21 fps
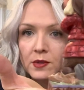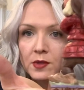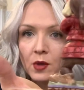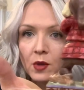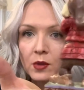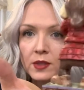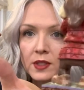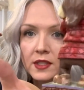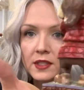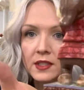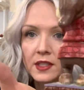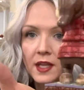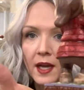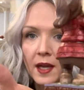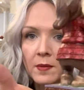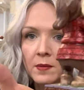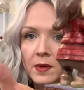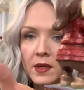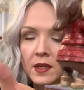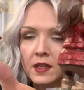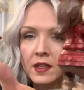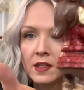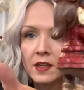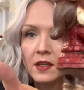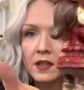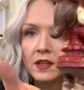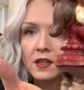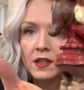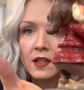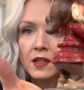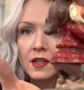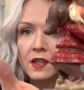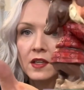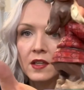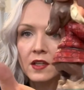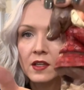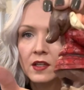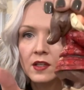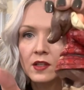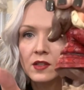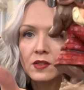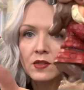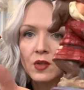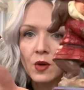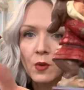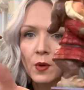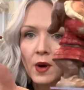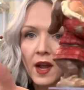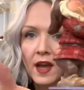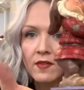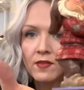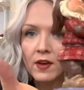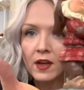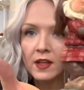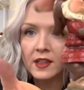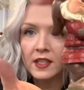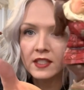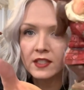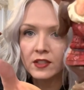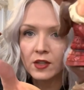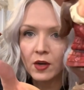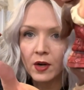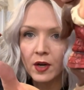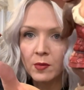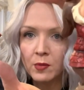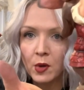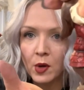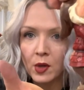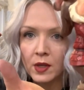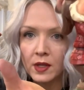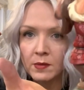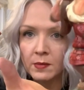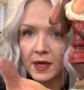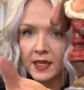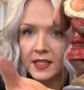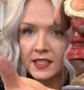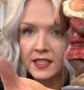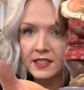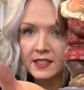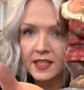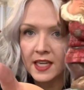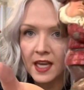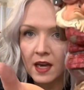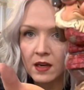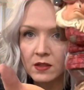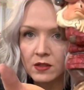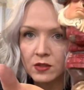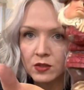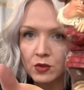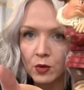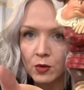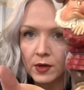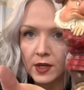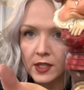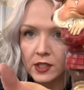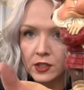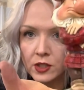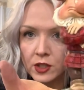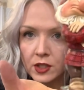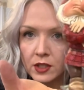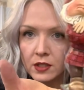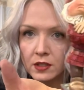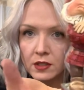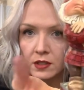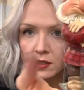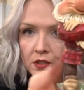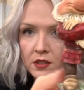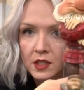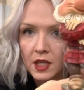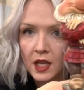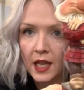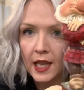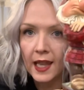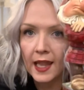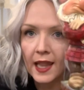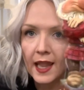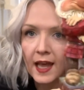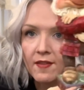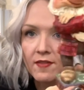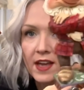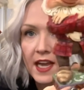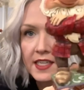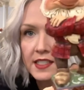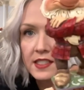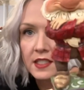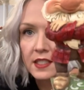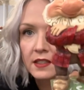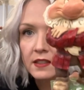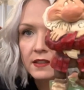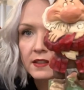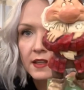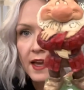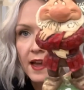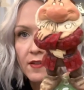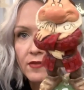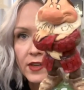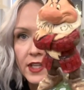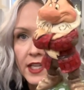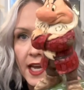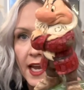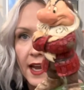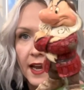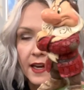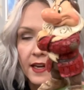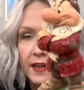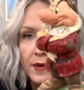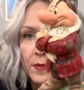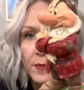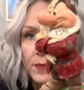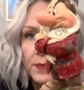told at the time. So when I finally started pulling my Disney out of storage to love it every day,